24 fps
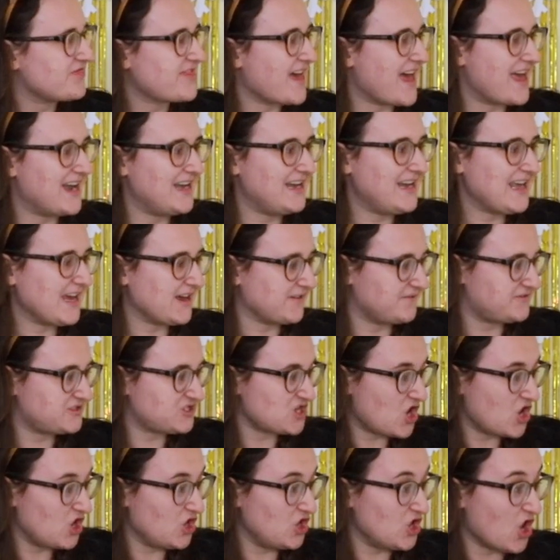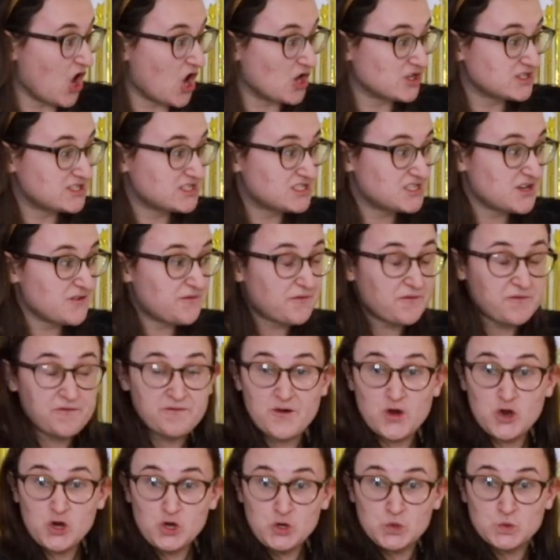there lived lots of
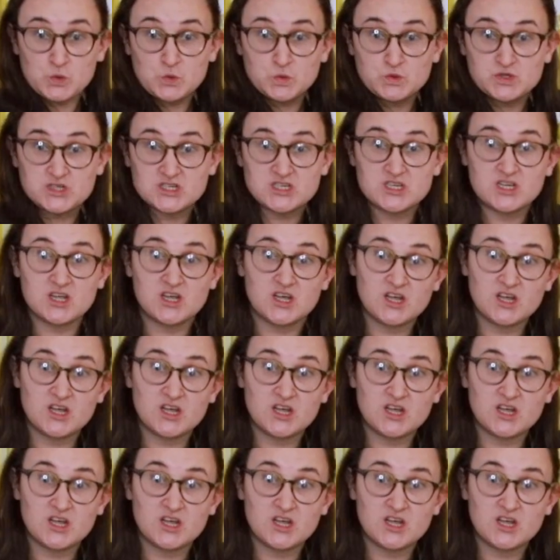food.